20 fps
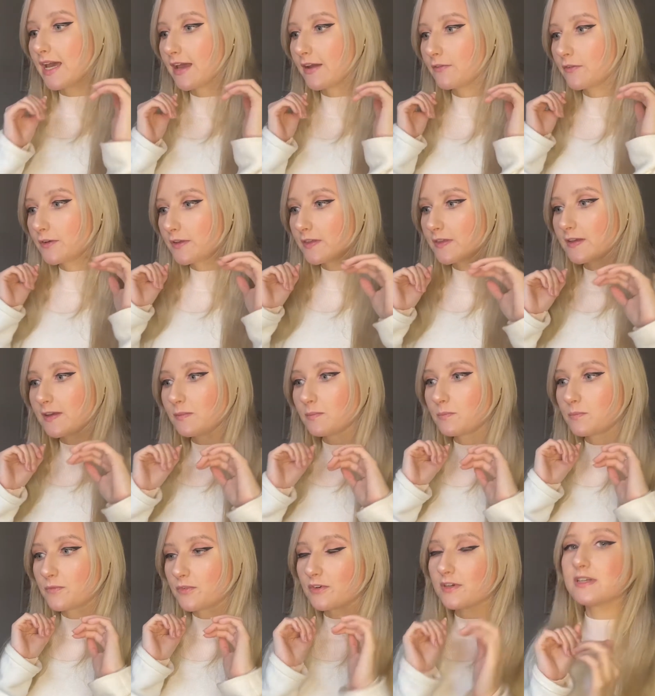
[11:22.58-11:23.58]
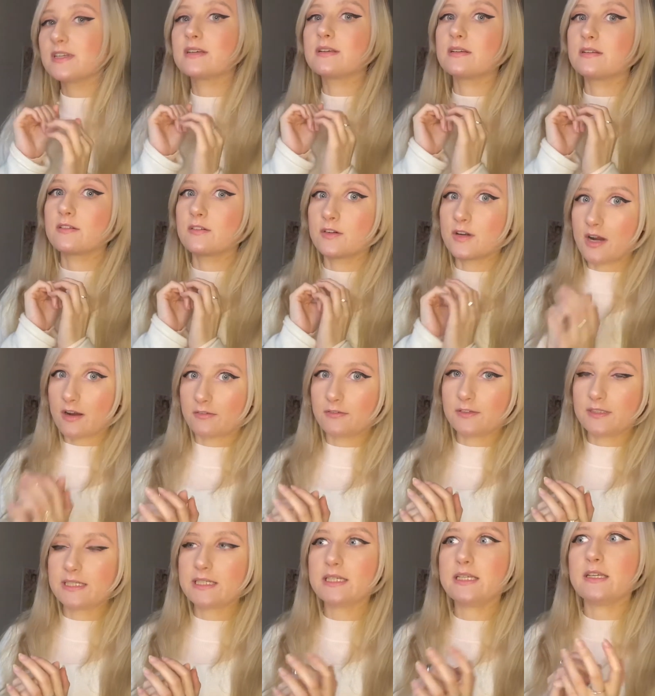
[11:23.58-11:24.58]
everything pretty
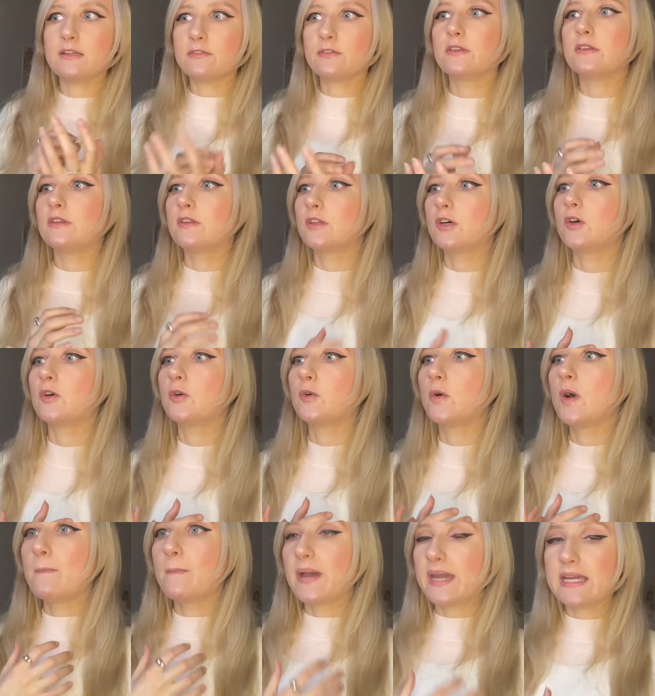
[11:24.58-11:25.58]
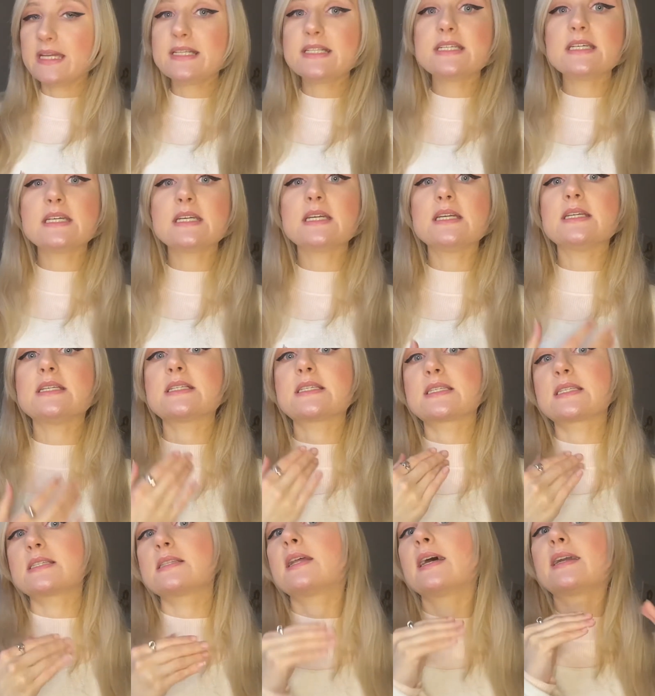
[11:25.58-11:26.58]
roughly, even though painting
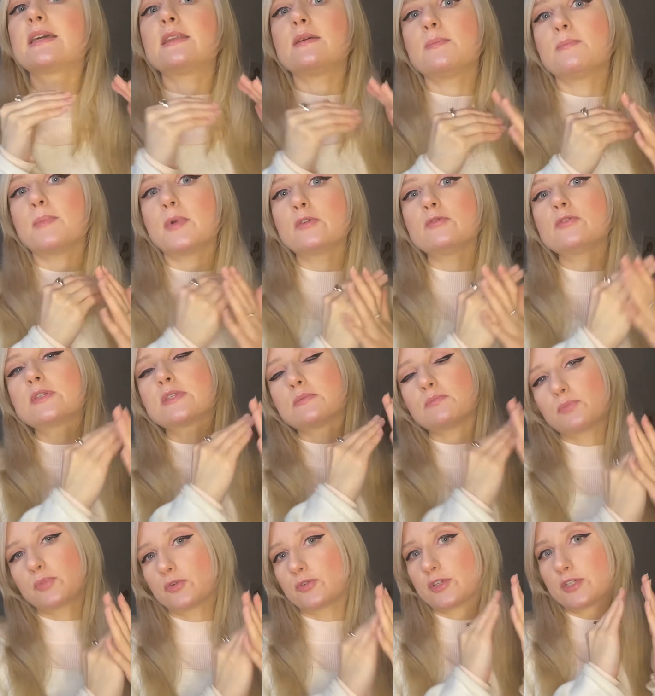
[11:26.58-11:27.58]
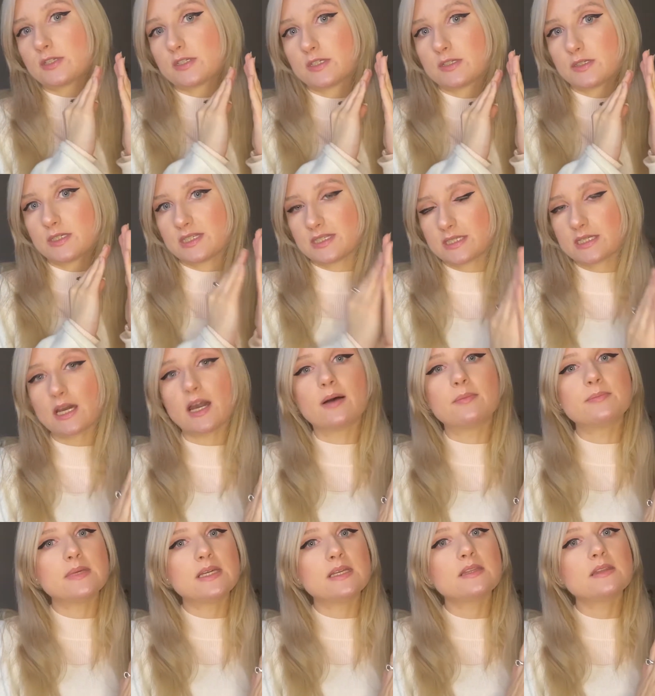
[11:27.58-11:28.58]
is like the most important step
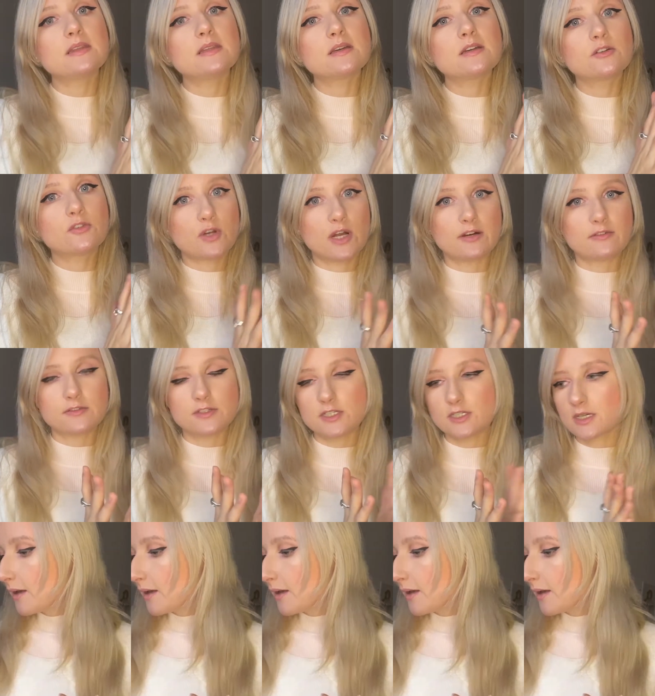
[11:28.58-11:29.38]
in the craft.